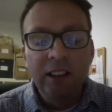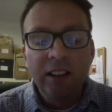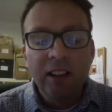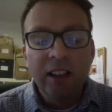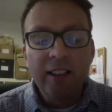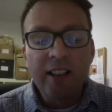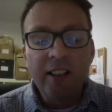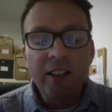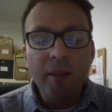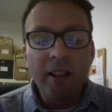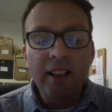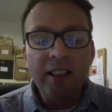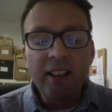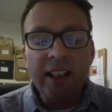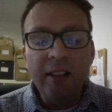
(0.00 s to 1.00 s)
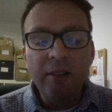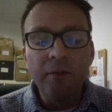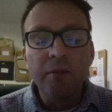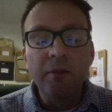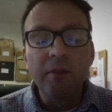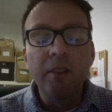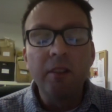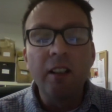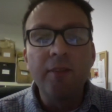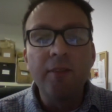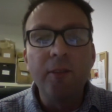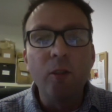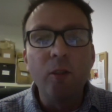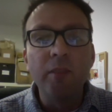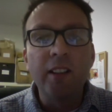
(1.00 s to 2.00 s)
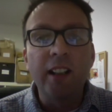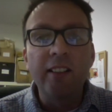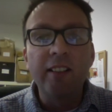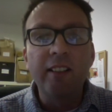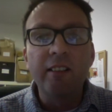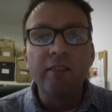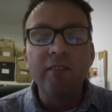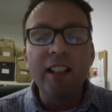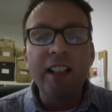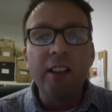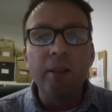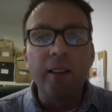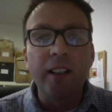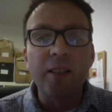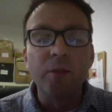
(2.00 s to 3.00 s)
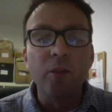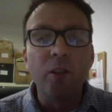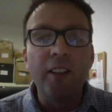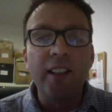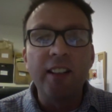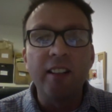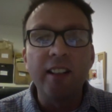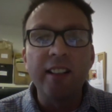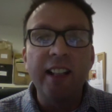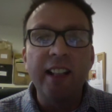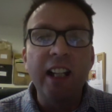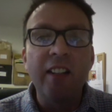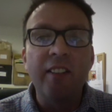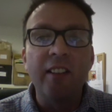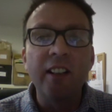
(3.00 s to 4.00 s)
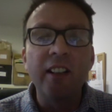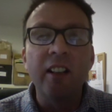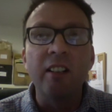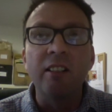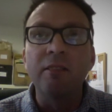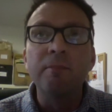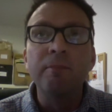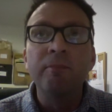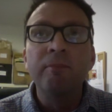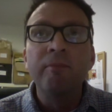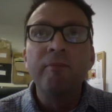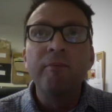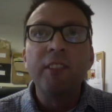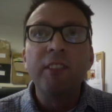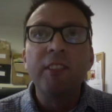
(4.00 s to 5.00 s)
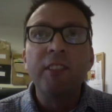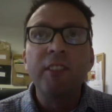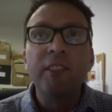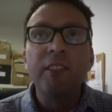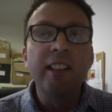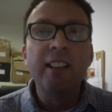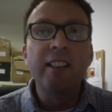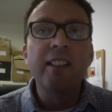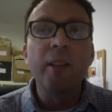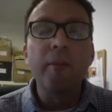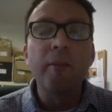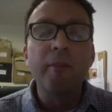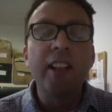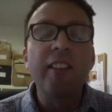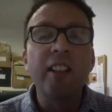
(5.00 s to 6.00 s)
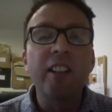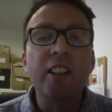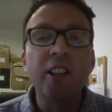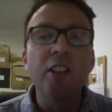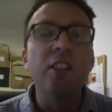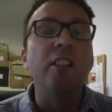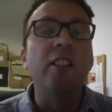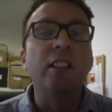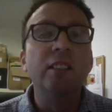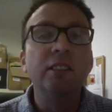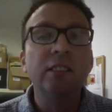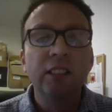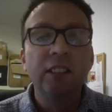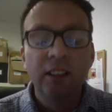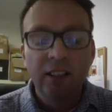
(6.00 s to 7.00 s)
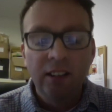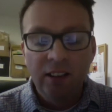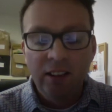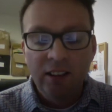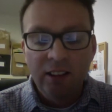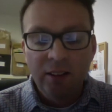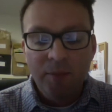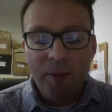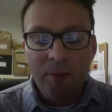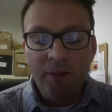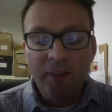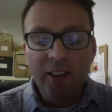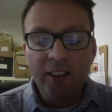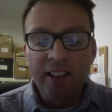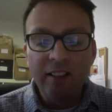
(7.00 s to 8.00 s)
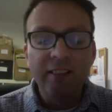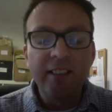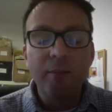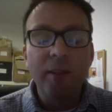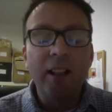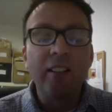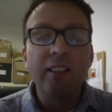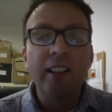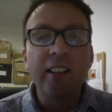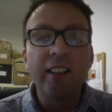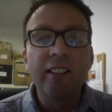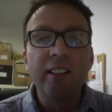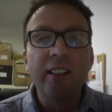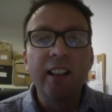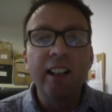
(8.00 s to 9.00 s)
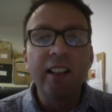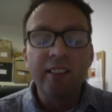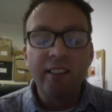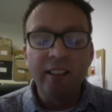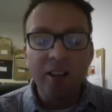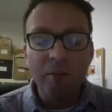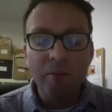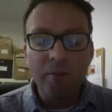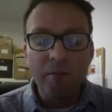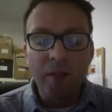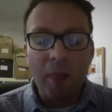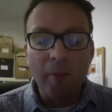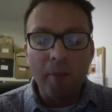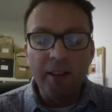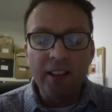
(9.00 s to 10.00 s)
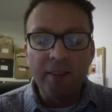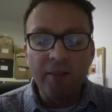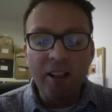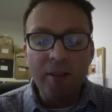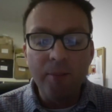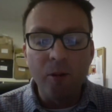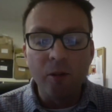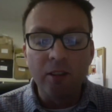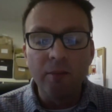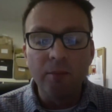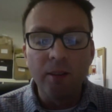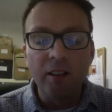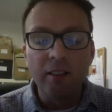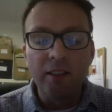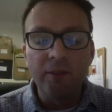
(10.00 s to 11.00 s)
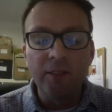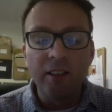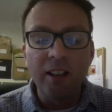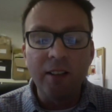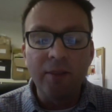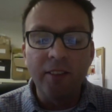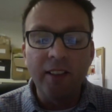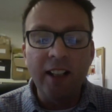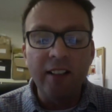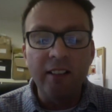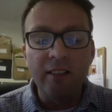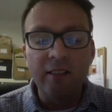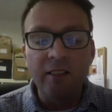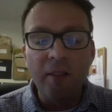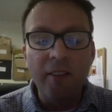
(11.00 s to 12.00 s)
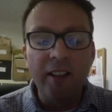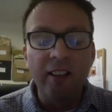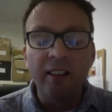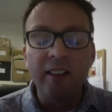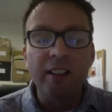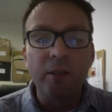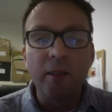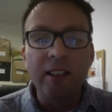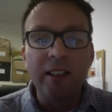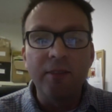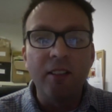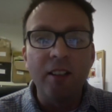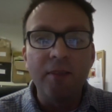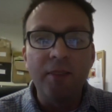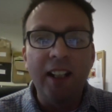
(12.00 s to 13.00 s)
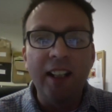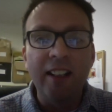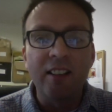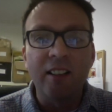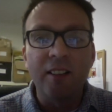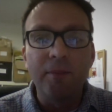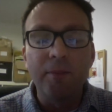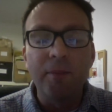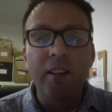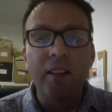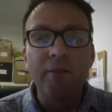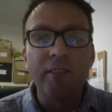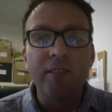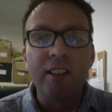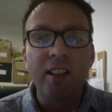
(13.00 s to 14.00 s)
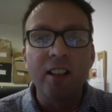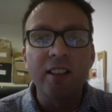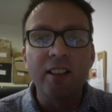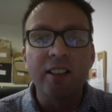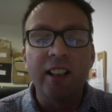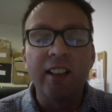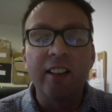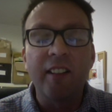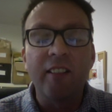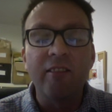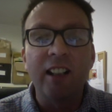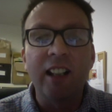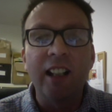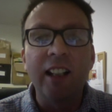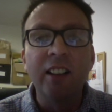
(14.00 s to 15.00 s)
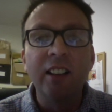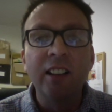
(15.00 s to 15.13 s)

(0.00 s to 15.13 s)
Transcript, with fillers: And so the magazine, I formed it really to explore this idea that, you know, idleness is something that's good. People yeah. feel guilty about it. And, um, but it's a very important part of life. And then over the last 25 years, I've, I've researched it thoroughly.